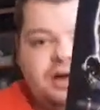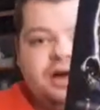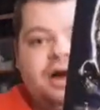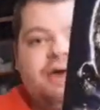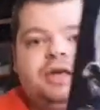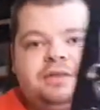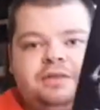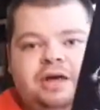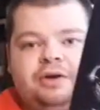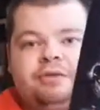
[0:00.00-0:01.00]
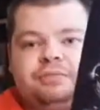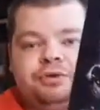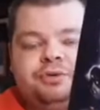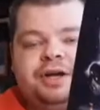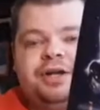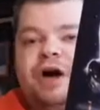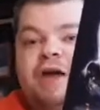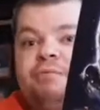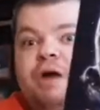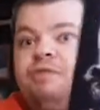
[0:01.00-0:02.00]
I'll get that on Blu-ray. You know,
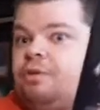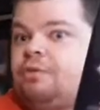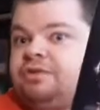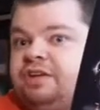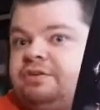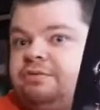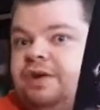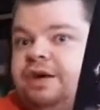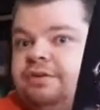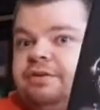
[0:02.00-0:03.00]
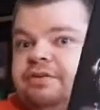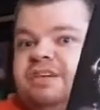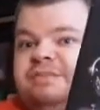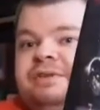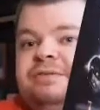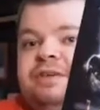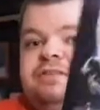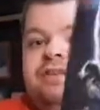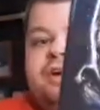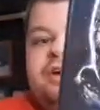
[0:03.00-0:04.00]
I've always liked the Friday the 13th movies,